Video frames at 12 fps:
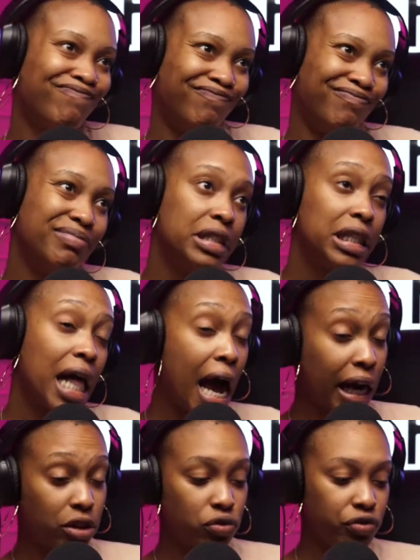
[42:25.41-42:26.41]

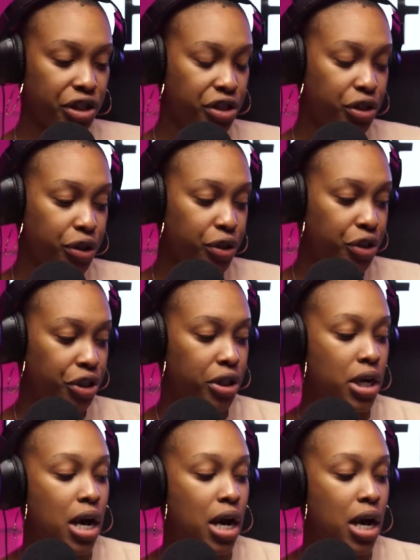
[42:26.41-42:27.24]
lax research,